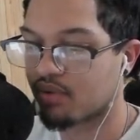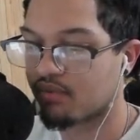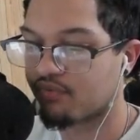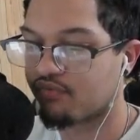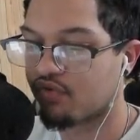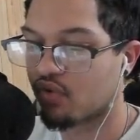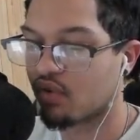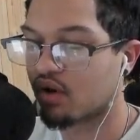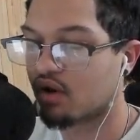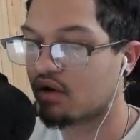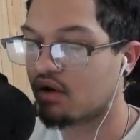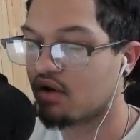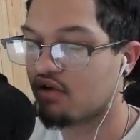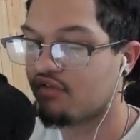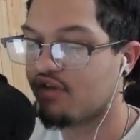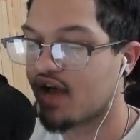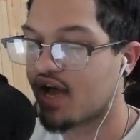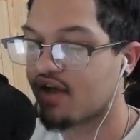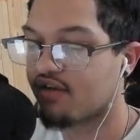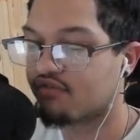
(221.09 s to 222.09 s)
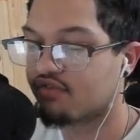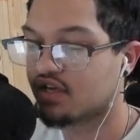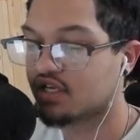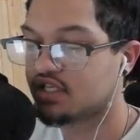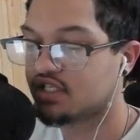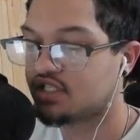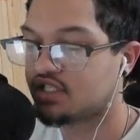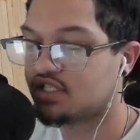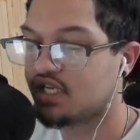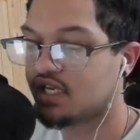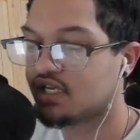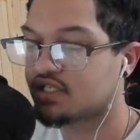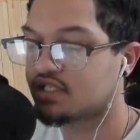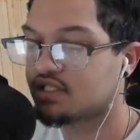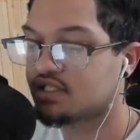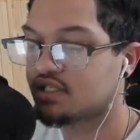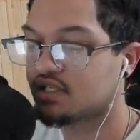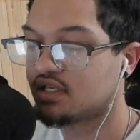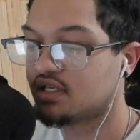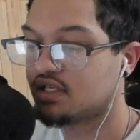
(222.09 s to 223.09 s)
Four, five,
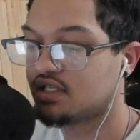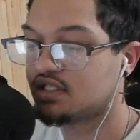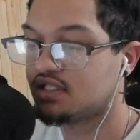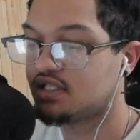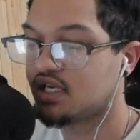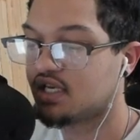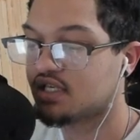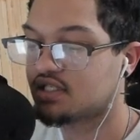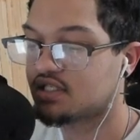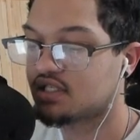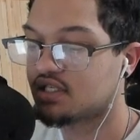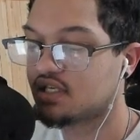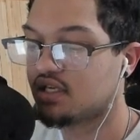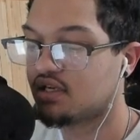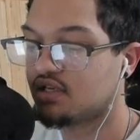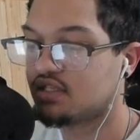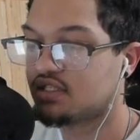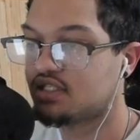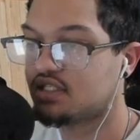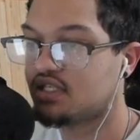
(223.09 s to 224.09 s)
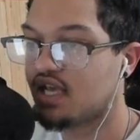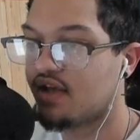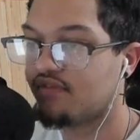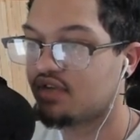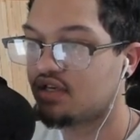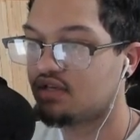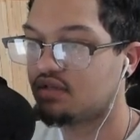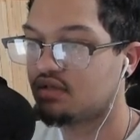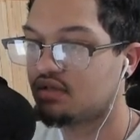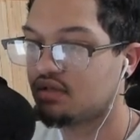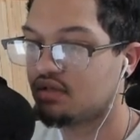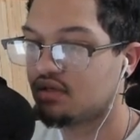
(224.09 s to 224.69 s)
six, six, seven.